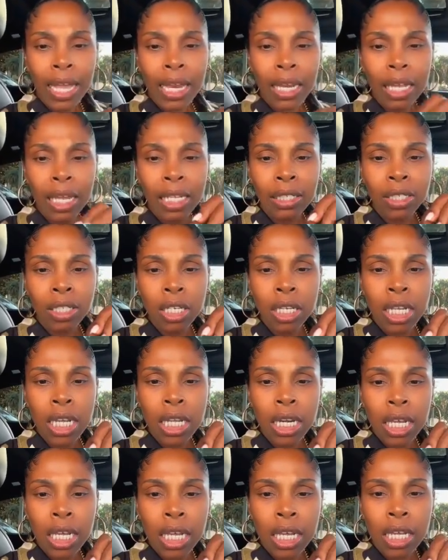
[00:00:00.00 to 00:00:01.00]
It's
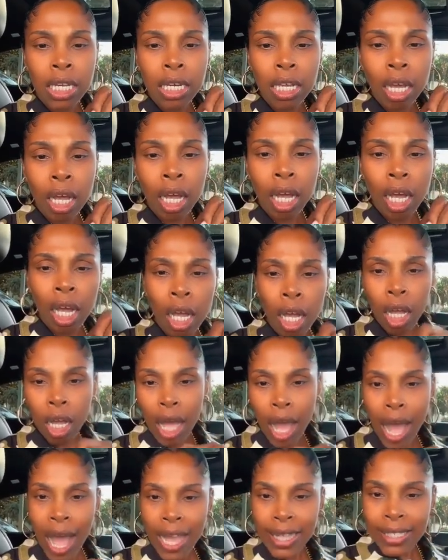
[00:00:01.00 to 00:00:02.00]
needed.
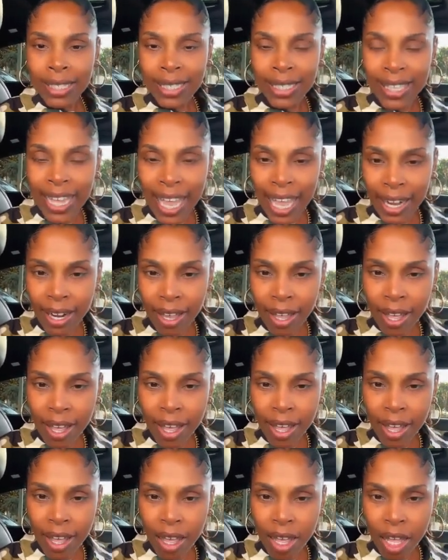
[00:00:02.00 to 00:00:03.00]
Hi,
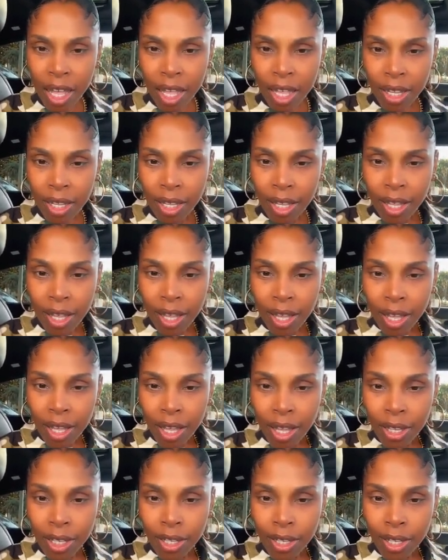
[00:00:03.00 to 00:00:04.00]
Santa
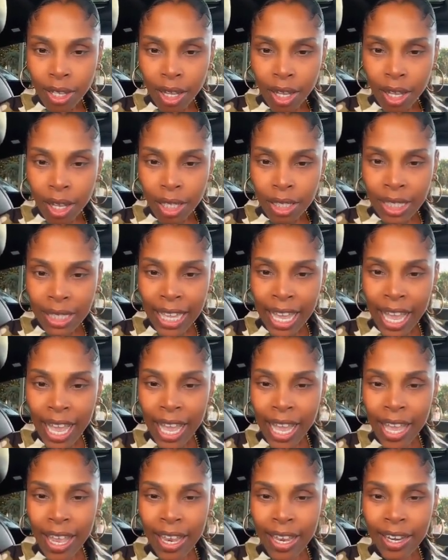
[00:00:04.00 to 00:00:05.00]

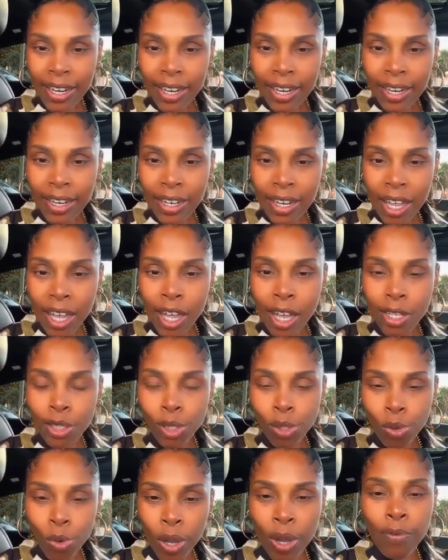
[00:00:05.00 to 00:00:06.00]

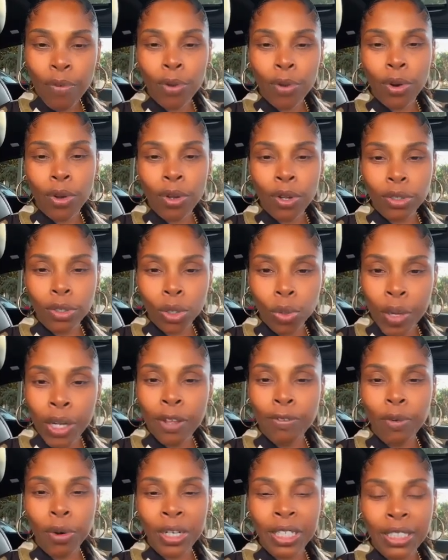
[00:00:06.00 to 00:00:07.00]

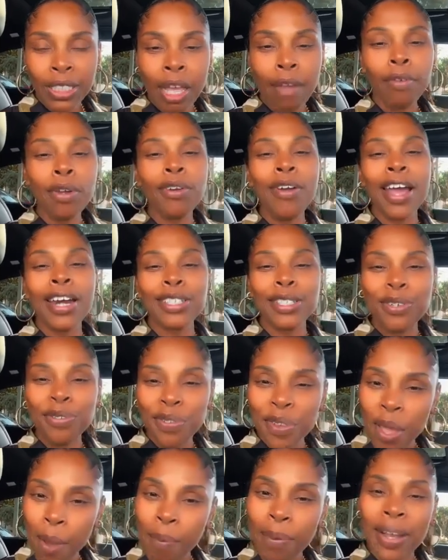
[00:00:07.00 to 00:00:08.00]
2047,
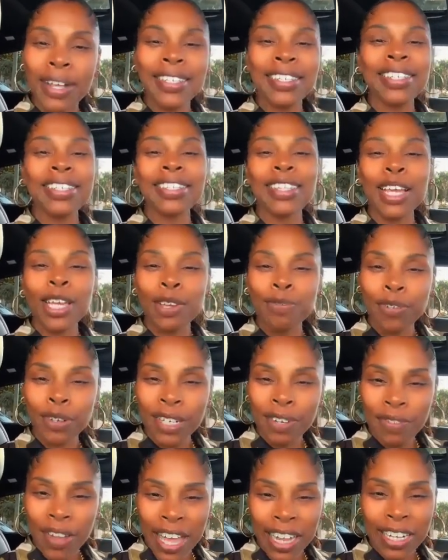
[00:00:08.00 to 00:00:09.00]
gratitude for your presence. Thank you
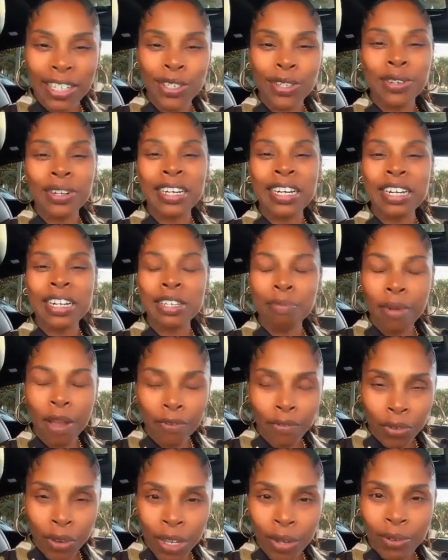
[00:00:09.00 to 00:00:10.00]
for divinely tuning into
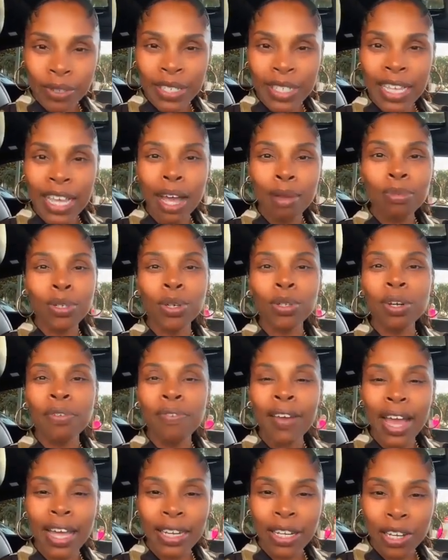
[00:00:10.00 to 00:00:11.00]
my frequency. I'm so
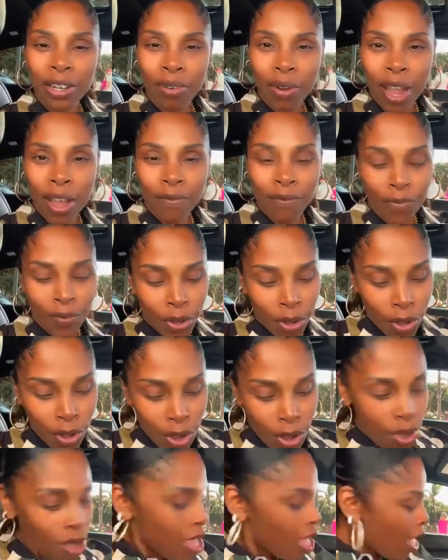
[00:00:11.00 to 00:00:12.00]
divinely
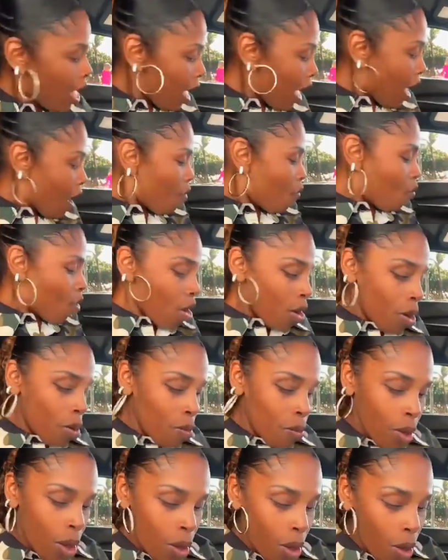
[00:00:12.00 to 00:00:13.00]
grateful, and
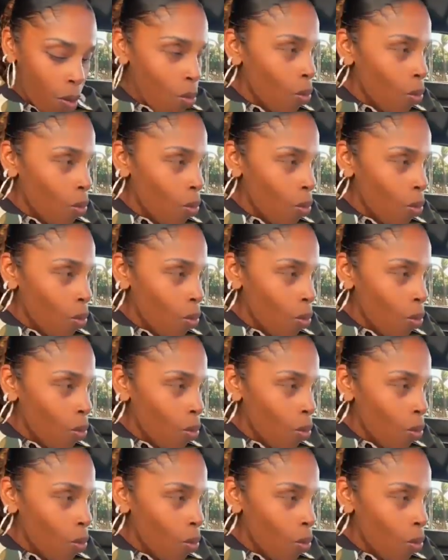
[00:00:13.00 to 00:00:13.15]
welcome.